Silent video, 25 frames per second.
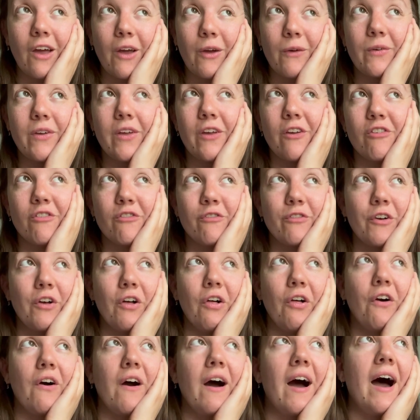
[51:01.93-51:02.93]

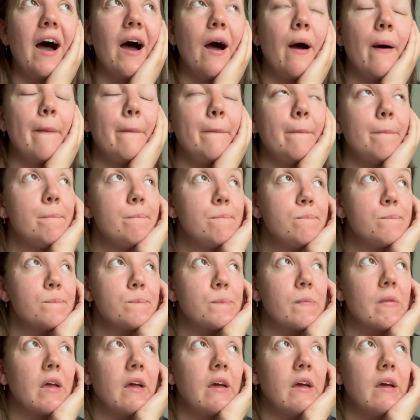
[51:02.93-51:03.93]
useful.
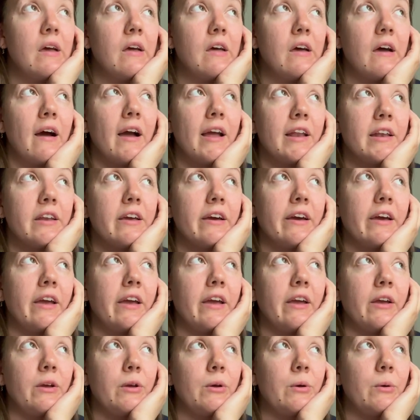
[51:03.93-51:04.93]
I
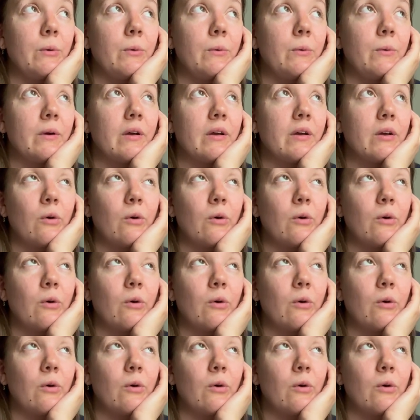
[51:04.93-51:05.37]
know